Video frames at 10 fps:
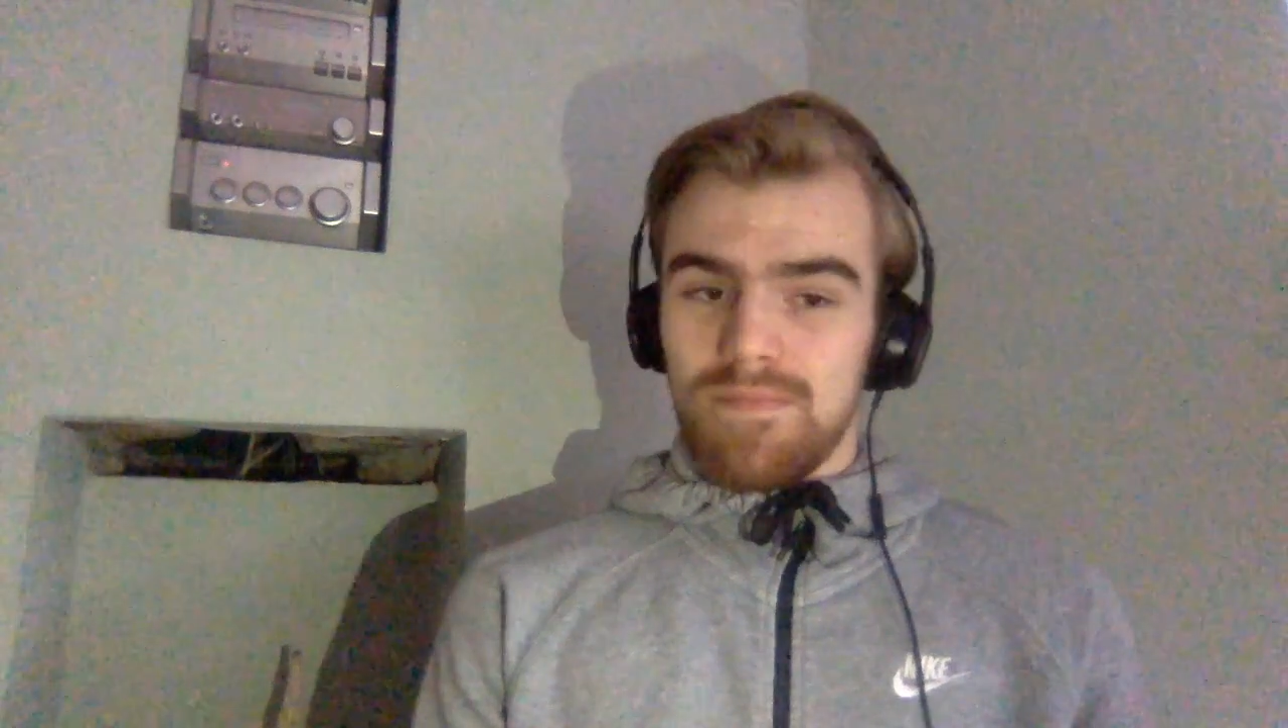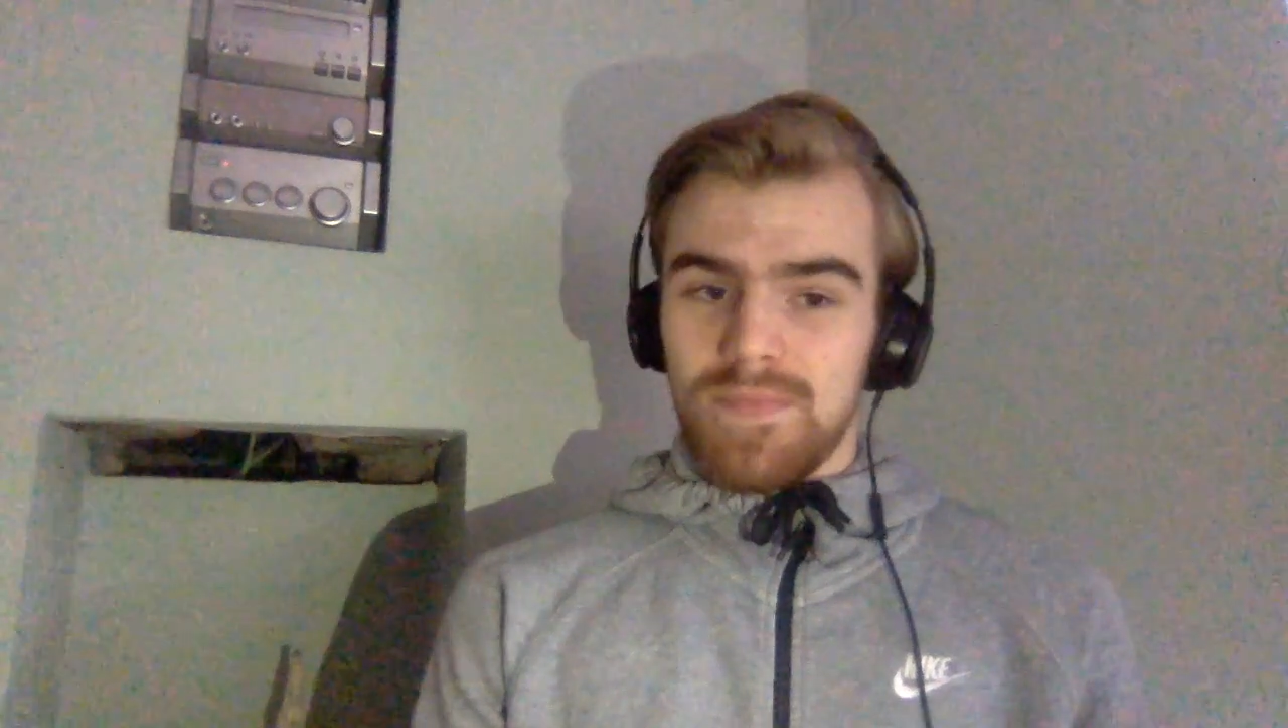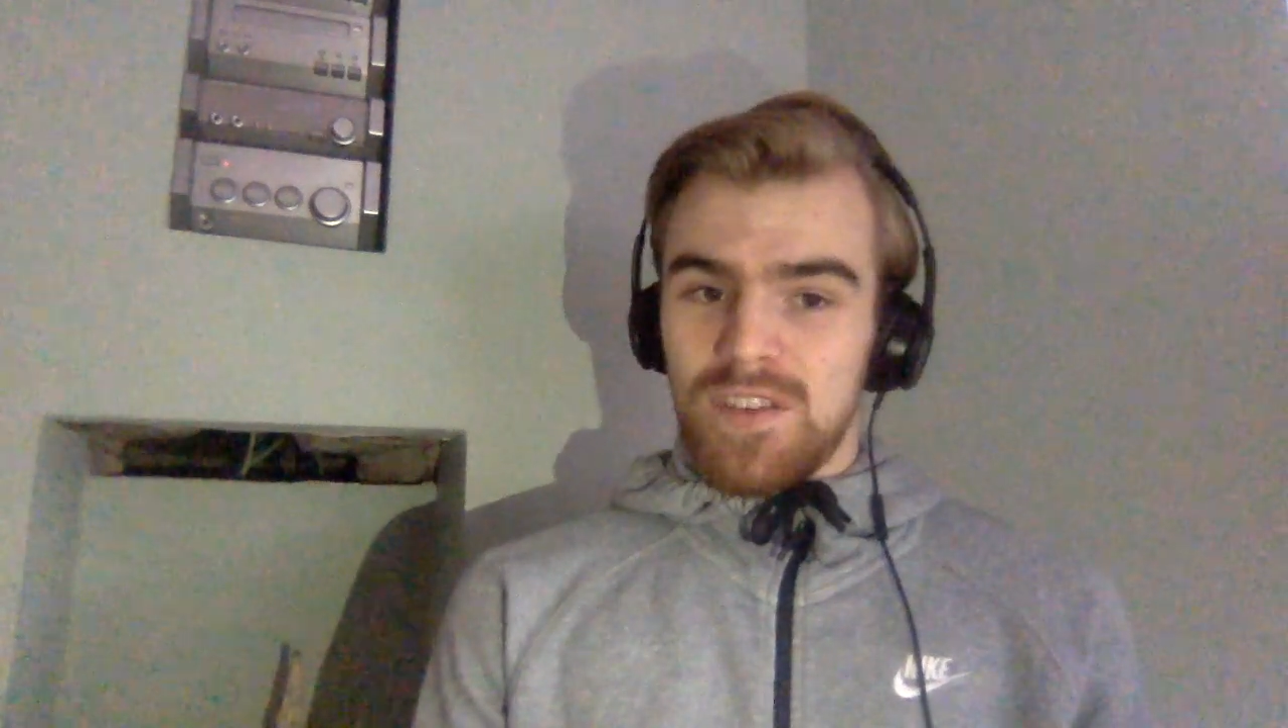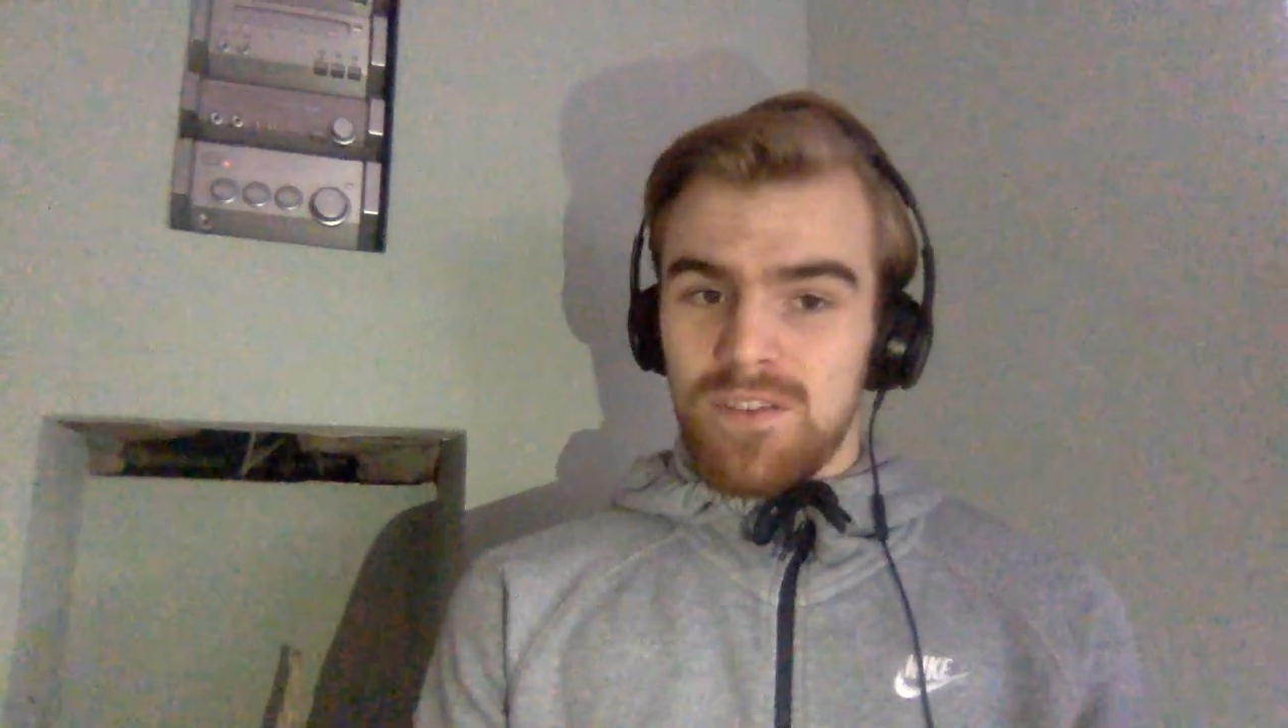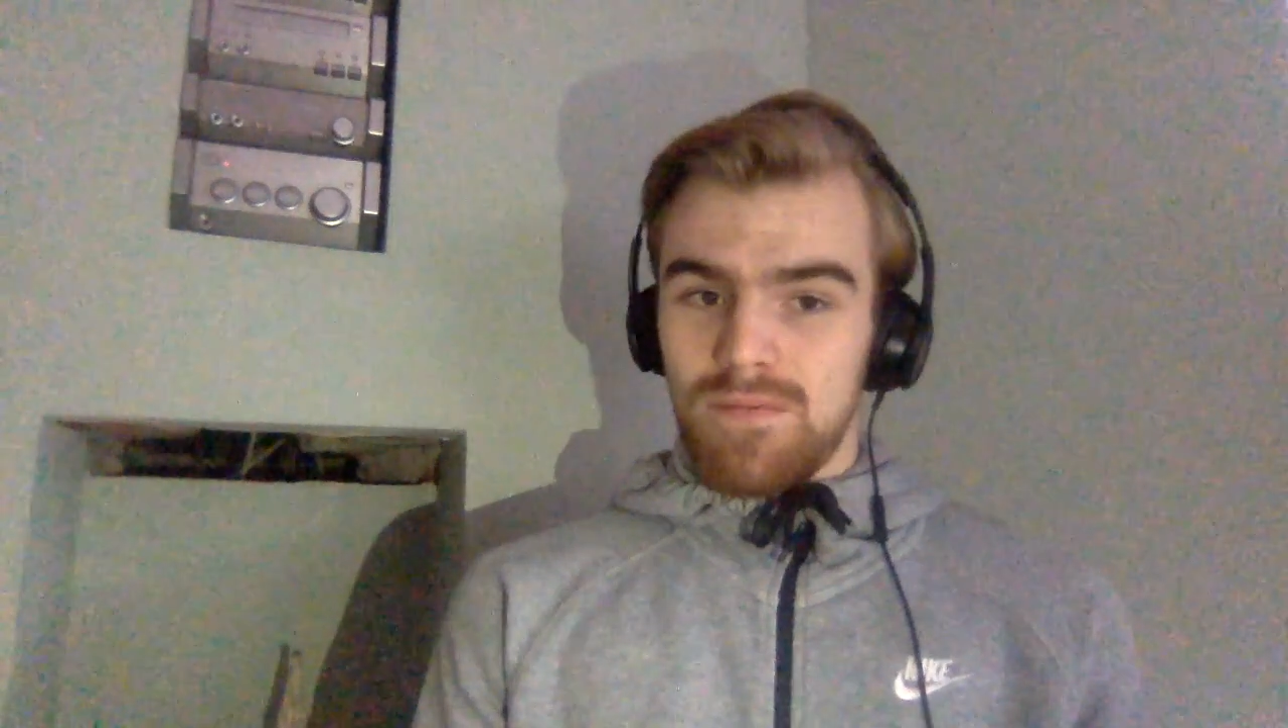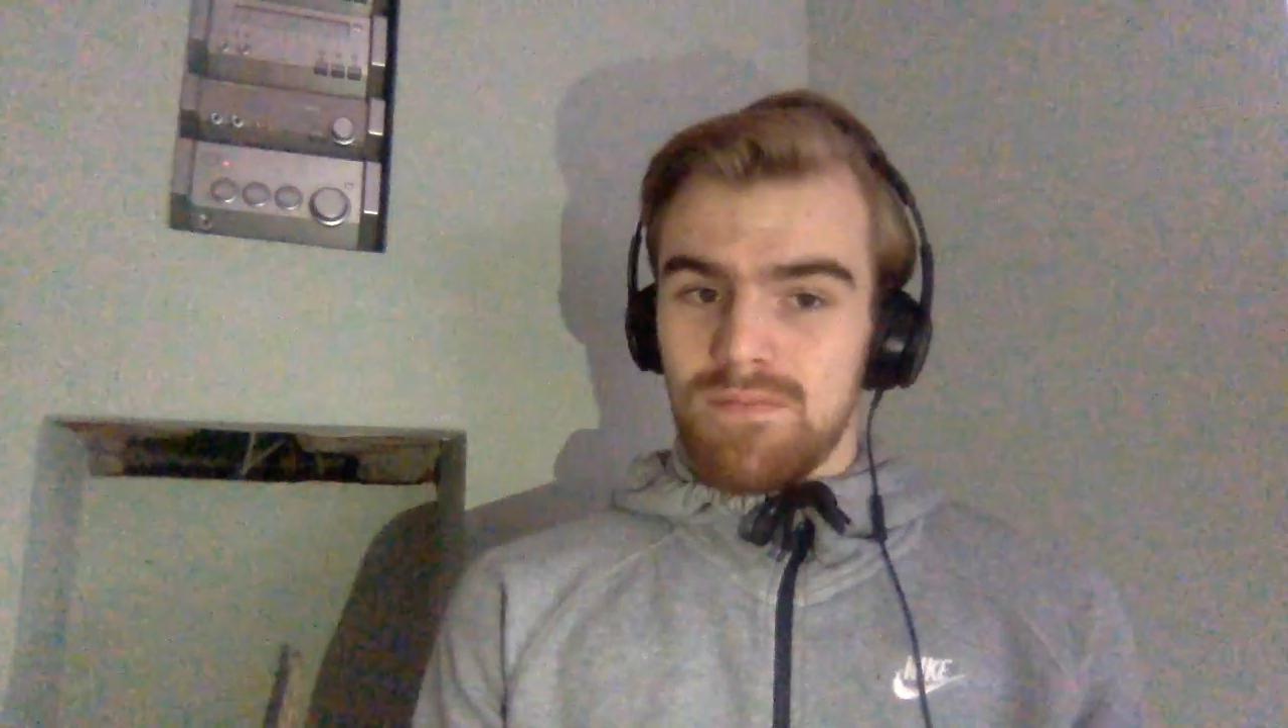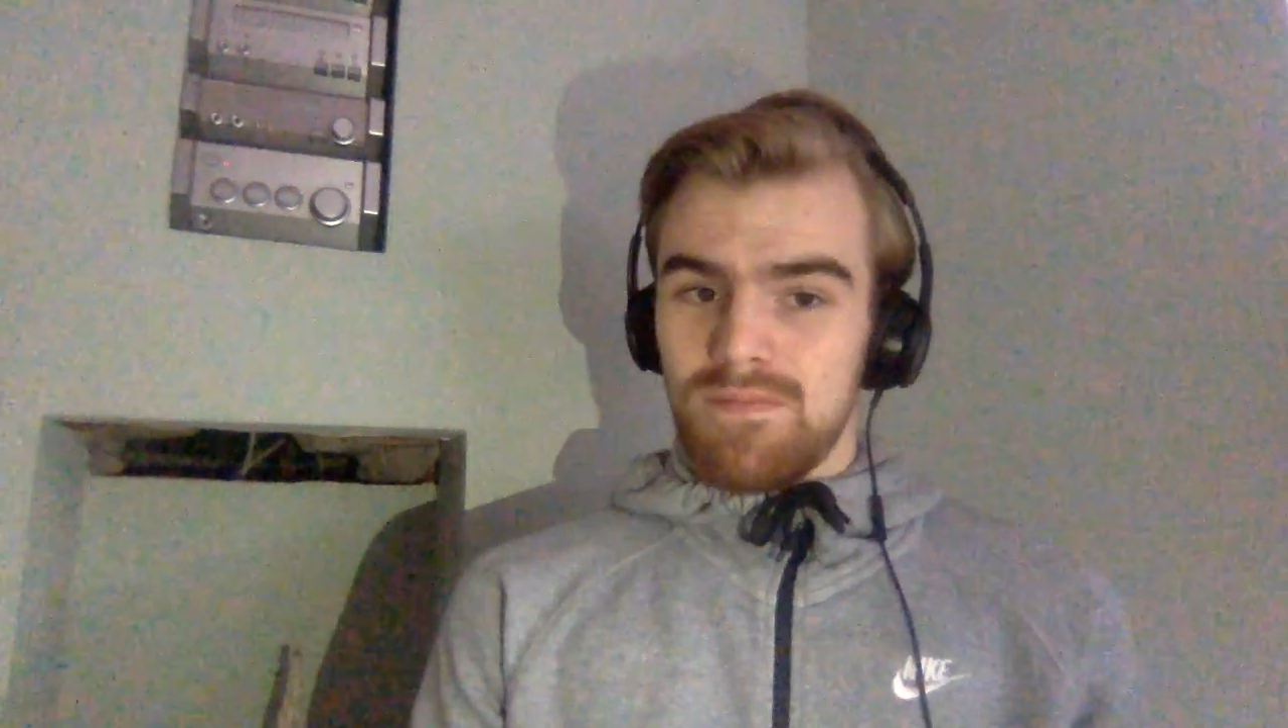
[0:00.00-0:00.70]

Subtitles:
you know,